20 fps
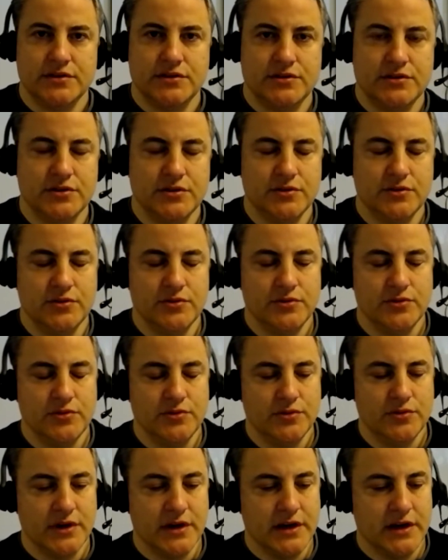
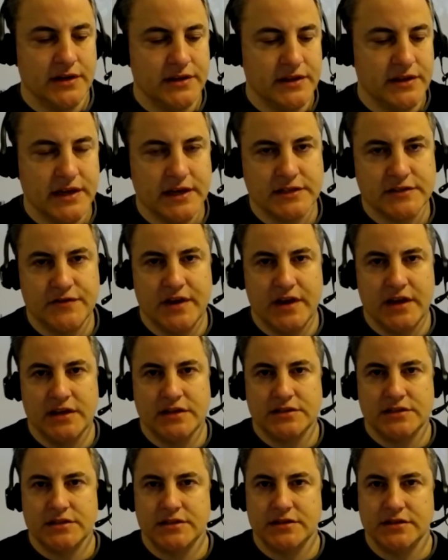to the next
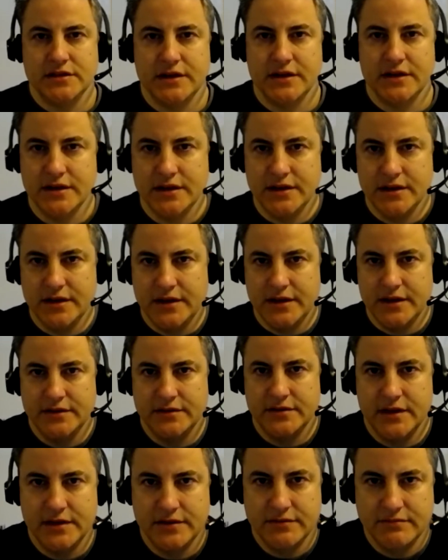phase
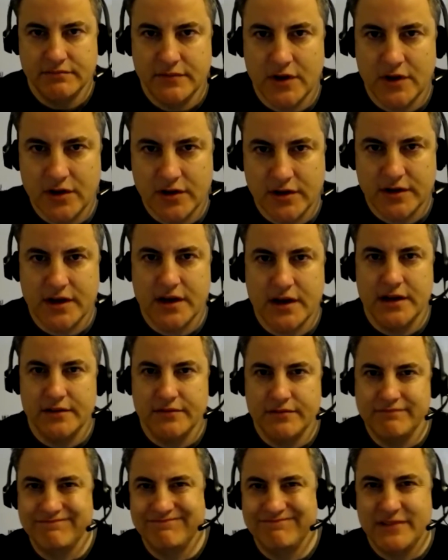and are kind of
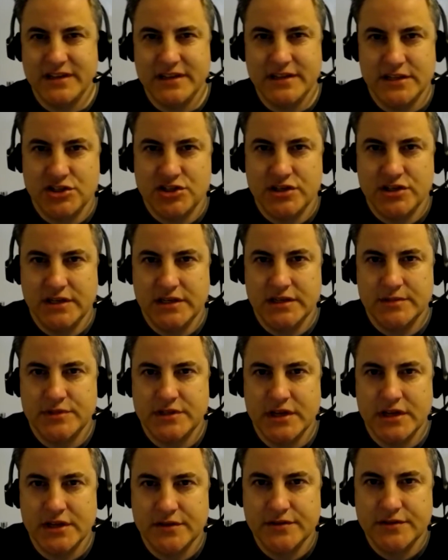conditioning
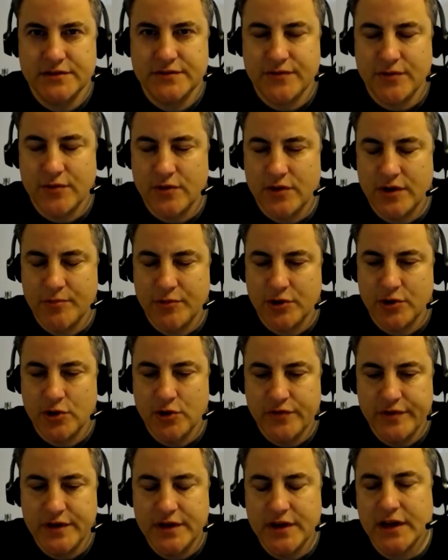themselves for
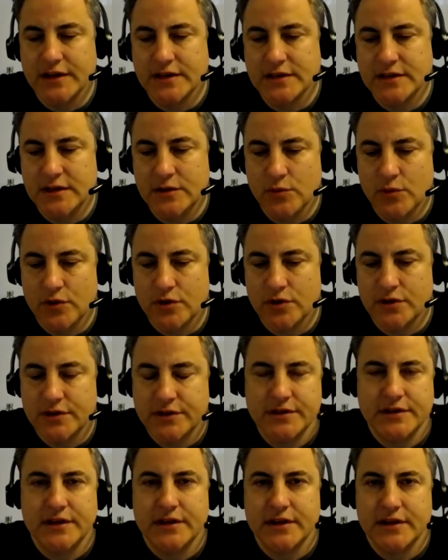COVID-19 world.
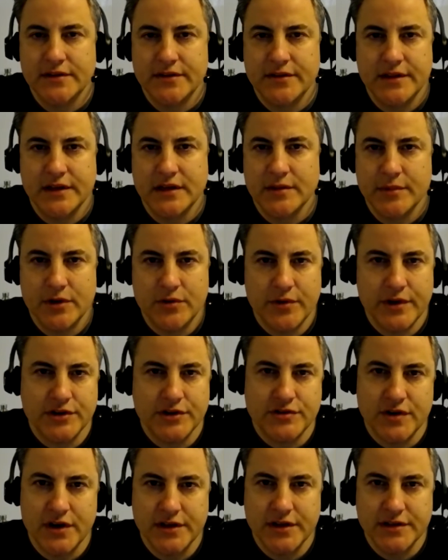Think about
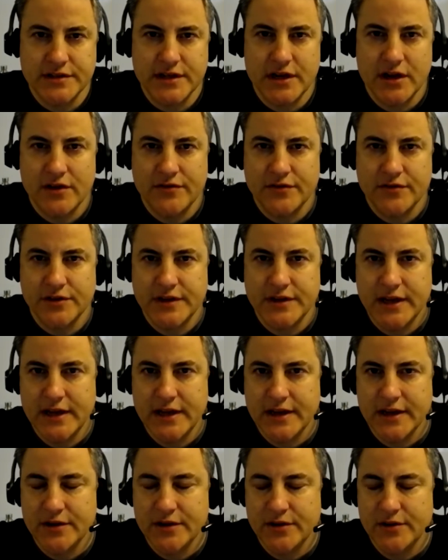restaurants that offer
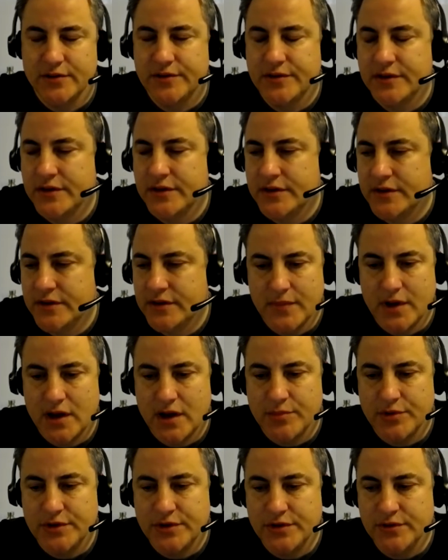takeout,
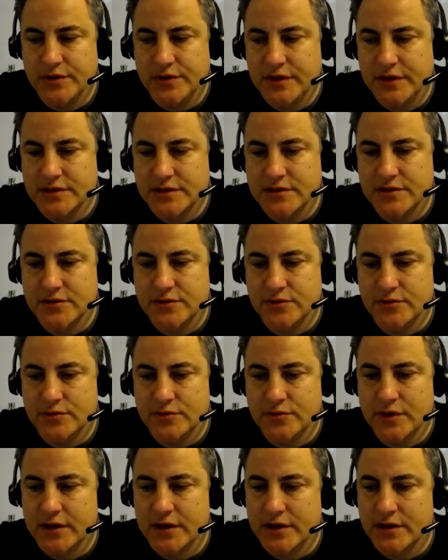opportunities
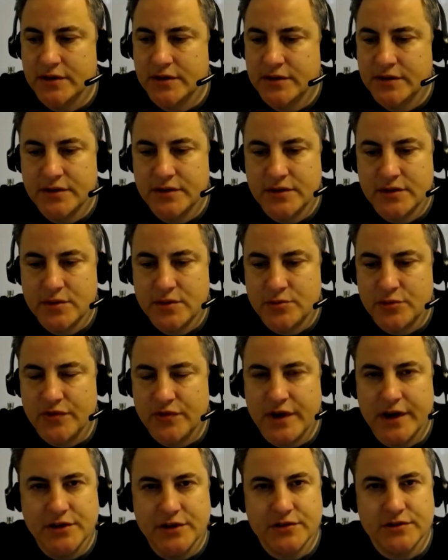to
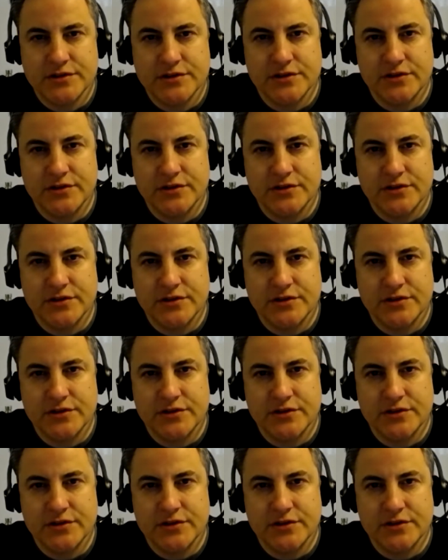provide your